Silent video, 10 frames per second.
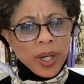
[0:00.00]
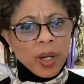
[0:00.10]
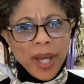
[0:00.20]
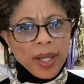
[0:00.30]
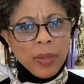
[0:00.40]

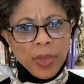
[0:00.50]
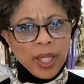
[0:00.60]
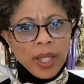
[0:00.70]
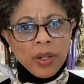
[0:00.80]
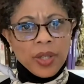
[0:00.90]
am I coming
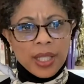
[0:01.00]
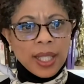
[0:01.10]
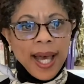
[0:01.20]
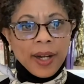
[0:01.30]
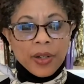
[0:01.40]
in on this
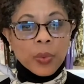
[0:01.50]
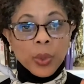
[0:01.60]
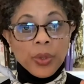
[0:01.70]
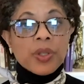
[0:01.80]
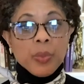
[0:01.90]
ladder?
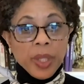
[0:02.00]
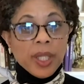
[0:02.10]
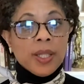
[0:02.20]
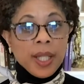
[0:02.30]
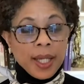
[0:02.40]
Will this be a
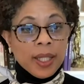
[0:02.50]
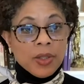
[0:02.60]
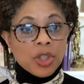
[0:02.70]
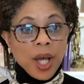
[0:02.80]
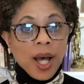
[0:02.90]
dead end
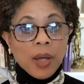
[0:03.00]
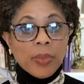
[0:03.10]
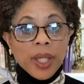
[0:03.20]
job?